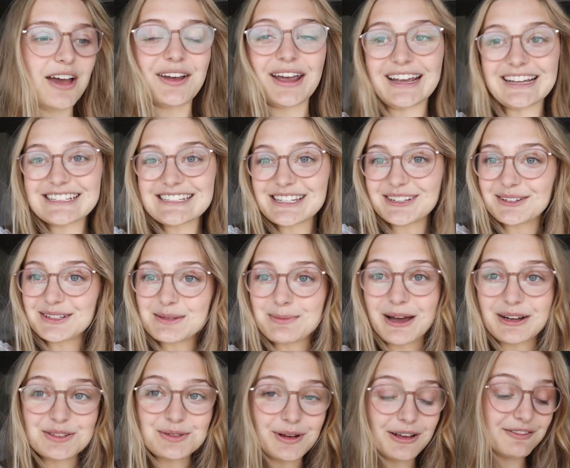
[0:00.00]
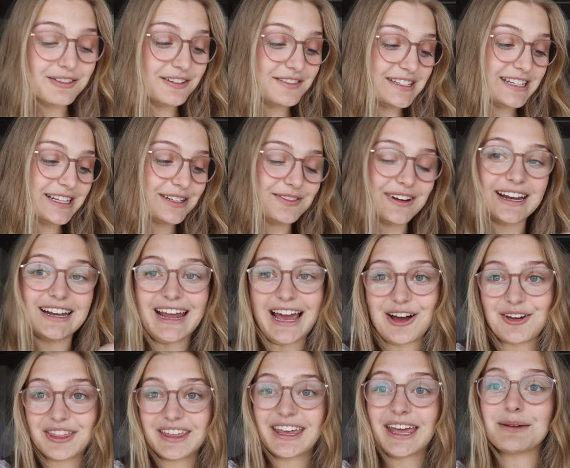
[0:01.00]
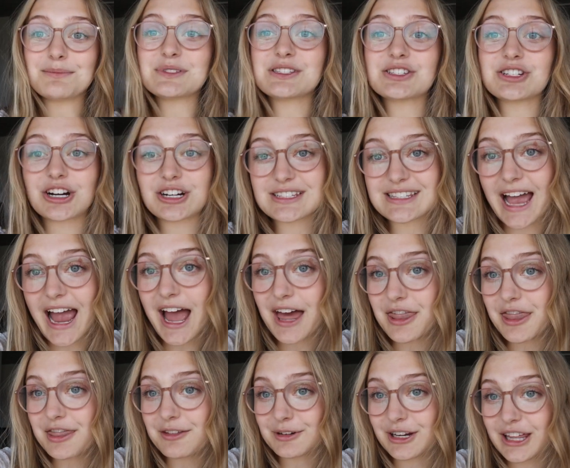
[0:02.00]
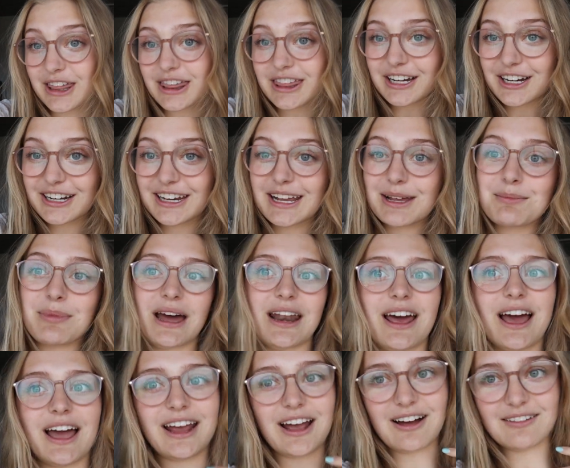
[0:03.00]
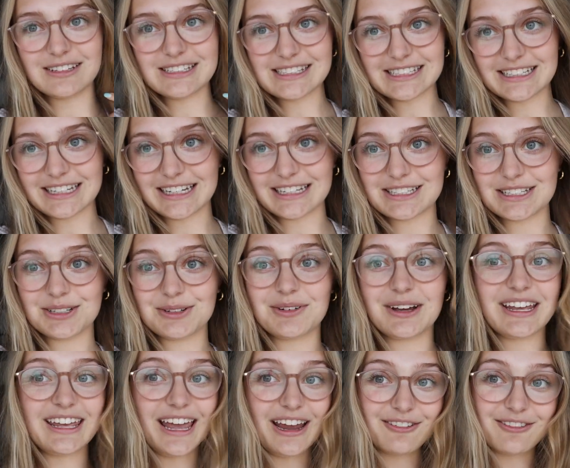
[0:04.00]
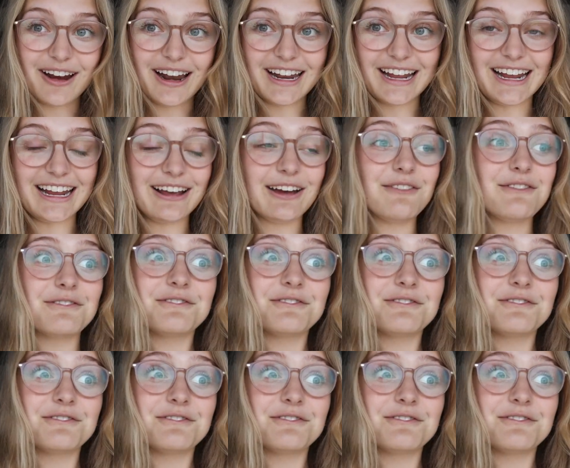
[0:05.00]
Okay, so it's about 12:15 right now. The game starts at 3:30, but I obviously need to get ready